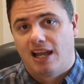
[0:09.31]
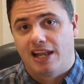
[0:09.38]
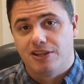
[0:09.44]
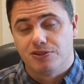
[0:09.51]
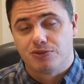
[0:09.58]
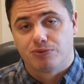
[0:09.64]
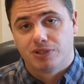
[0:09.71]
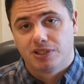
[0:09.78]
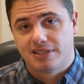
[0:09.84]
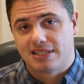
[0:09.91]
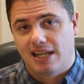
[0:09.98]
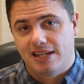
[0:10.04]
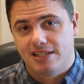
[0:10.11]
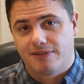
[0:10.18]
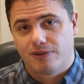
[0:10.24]
I use real
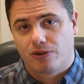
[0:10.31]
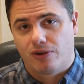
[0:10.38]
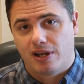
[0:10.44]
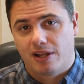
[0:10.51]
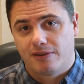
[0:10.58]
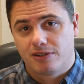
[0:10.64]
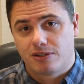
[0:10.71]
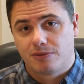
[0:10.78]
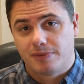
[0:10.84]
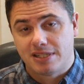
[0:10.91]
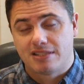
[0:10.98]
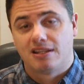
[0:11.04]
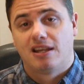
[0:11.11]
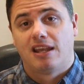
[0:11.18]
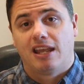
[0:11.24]
scientific grade
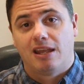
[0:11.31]
instruments